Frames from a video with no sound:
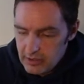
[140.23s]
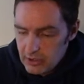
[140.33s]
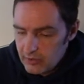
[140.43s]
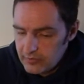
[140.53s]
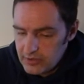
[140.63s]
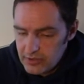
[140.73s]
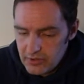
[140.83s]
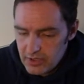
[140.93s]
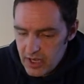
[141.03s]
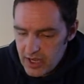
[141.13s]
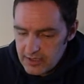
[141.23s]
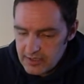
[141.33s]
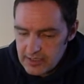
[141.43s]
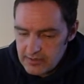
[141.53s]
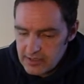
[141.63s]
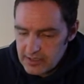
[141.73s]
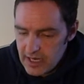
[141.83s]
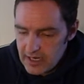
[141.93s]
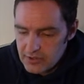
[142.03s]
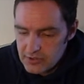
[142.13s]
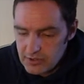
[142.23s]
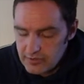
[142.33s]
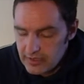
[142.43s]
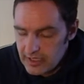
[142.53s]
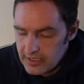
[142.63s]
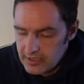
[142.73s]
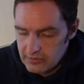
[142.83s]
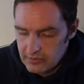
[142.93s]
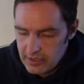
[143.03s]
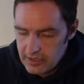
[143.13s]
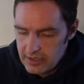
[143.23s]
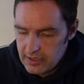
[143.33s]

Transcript: Often you can't seem to tell the truth and answer it.